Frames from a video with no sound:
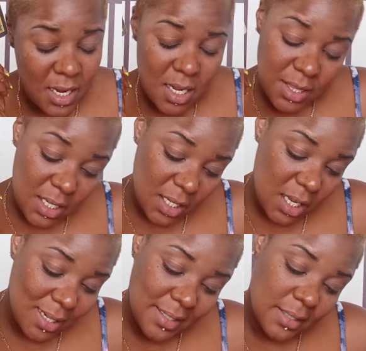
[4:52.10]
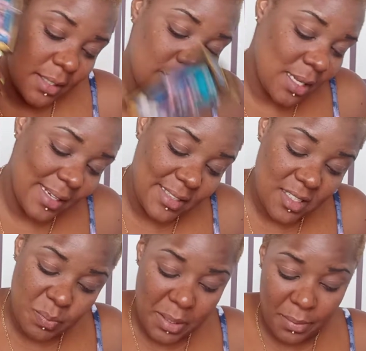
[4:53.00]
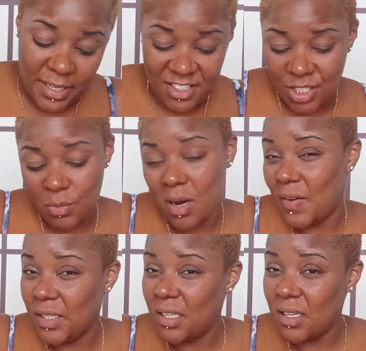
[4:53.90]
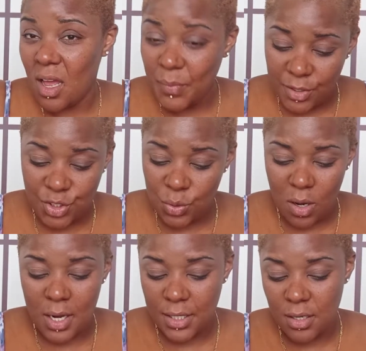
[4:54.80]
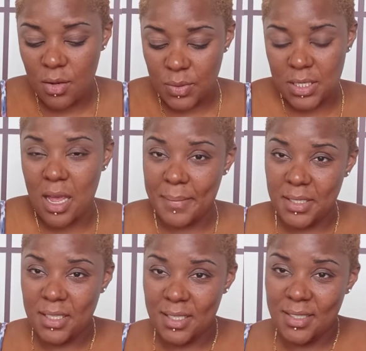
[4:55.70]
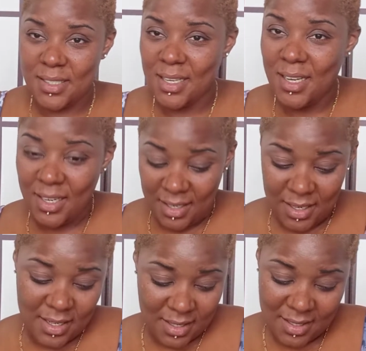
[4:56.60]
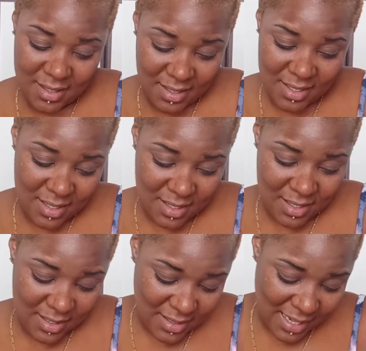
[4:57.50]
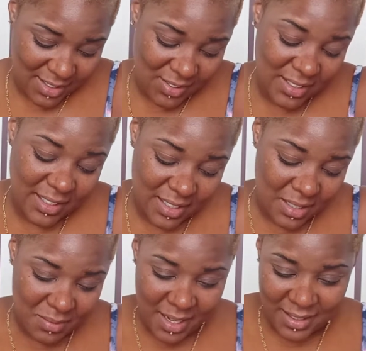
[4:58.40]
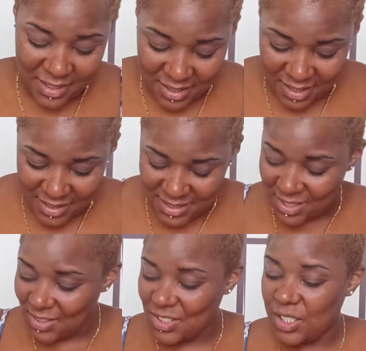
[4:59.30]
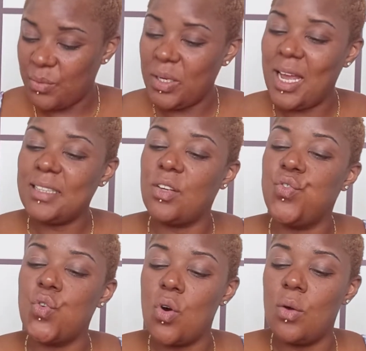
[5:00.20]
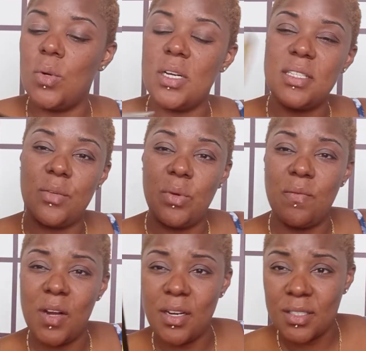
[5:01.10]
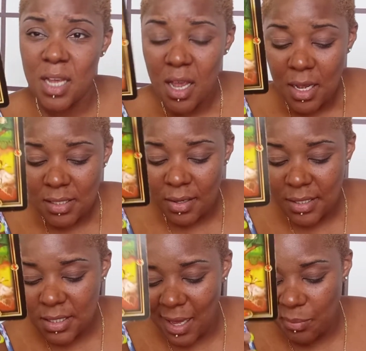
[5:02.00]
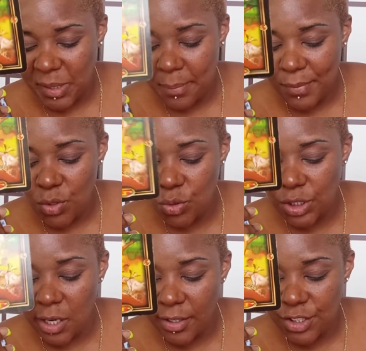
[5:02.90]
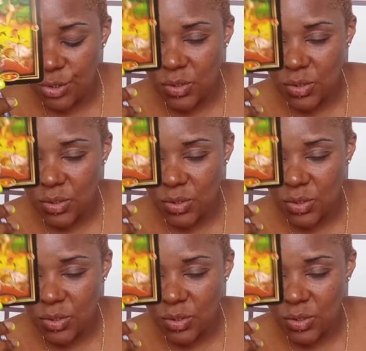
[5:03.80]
then it's like these people that you already cut off because you already know what time it is. And yeah, it's like you looking at them like, yeah, I told you. And we got the four wands in reverse. So it's like people who turned you